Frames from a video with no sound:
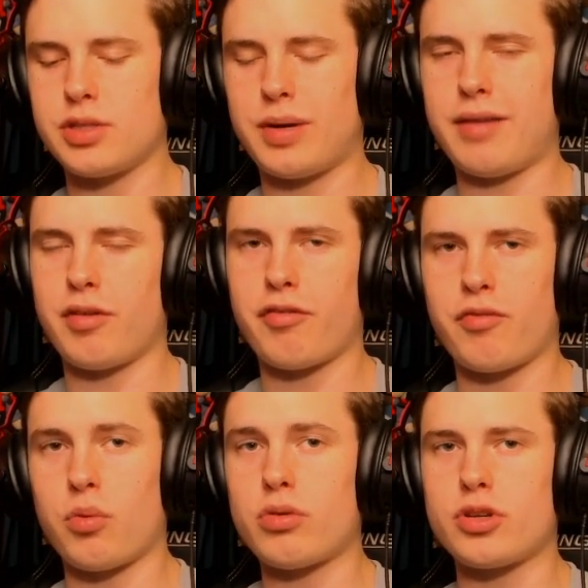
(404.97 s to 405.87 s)
You have the
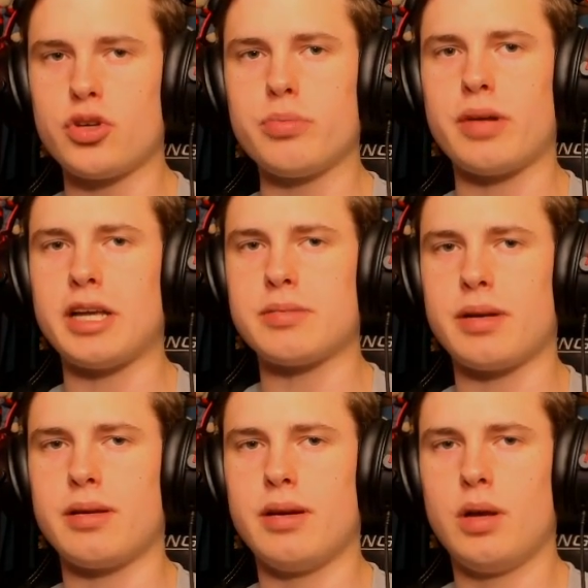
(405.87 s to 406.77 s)
4-2
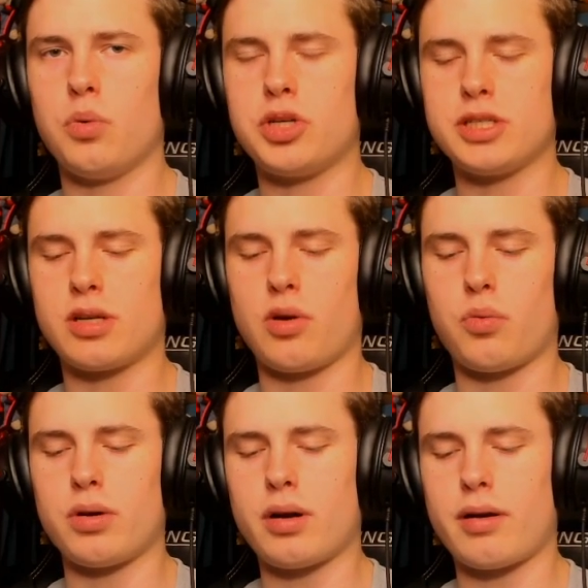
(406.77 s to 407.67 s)
placement, which is going to
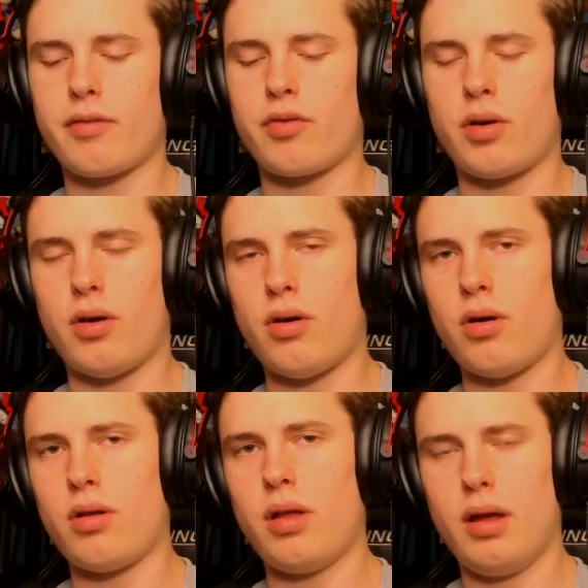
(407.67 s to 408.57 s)
work for
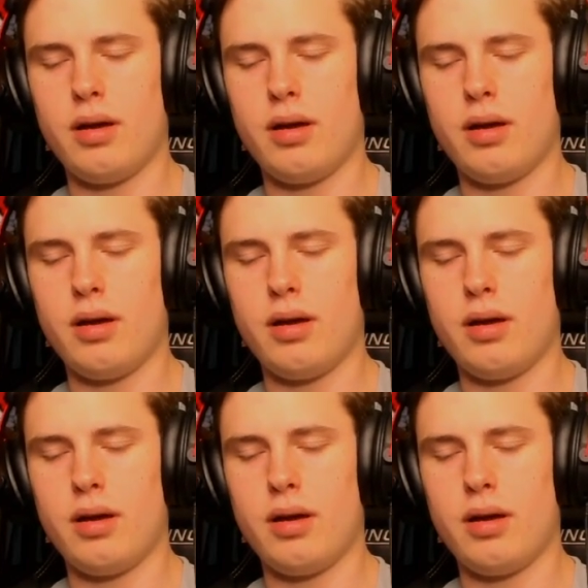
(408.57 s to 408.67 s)
all